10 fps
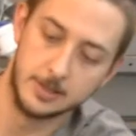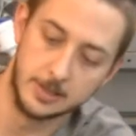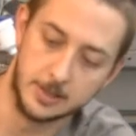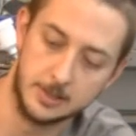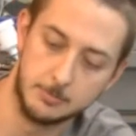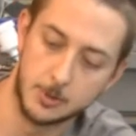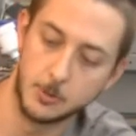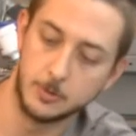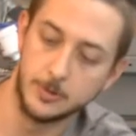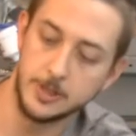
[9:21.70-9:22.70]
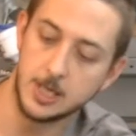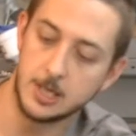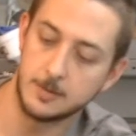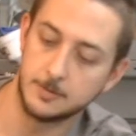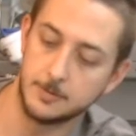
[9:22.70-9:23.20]
It broke clean
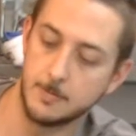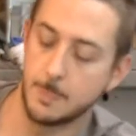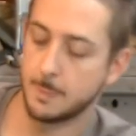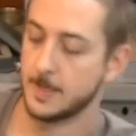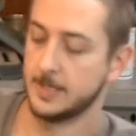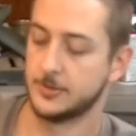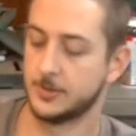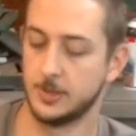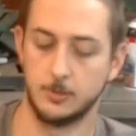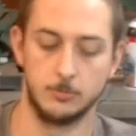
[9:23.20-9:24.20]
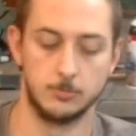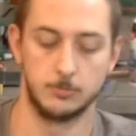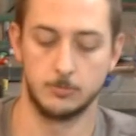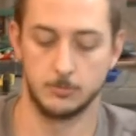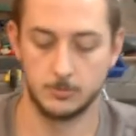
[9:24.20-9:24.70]
off. And so
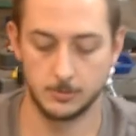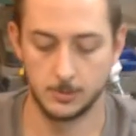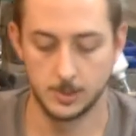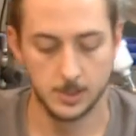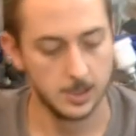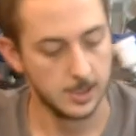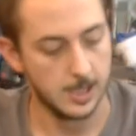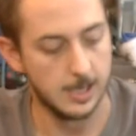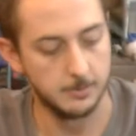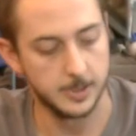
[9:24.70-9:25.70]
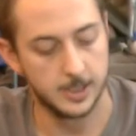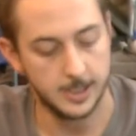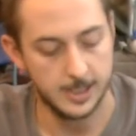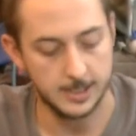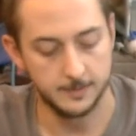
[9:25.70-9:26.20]
I'm going to
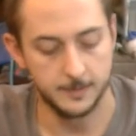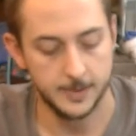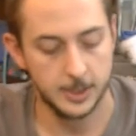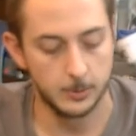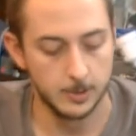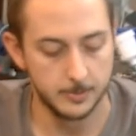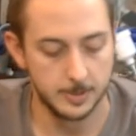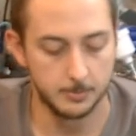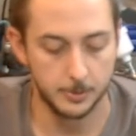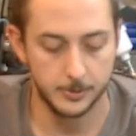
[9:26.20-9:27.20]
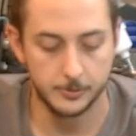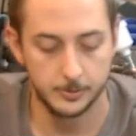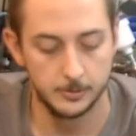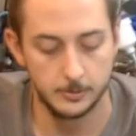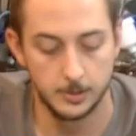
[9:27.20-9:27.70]
have a video coming up pretty
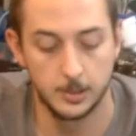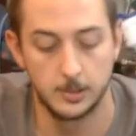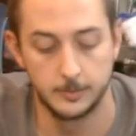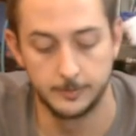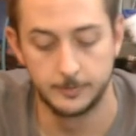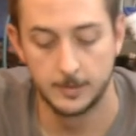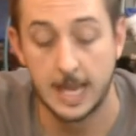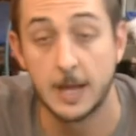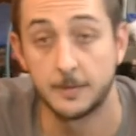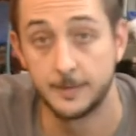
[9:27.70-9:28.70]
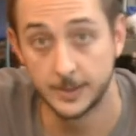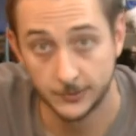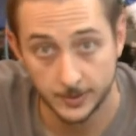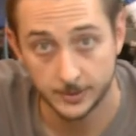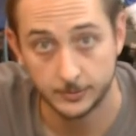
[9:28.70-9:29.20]
soon of how to
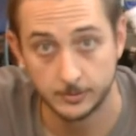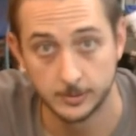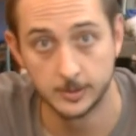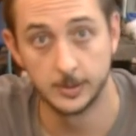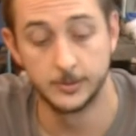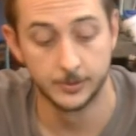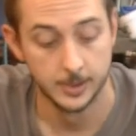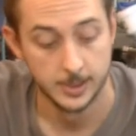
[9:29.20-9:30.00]
fix this, because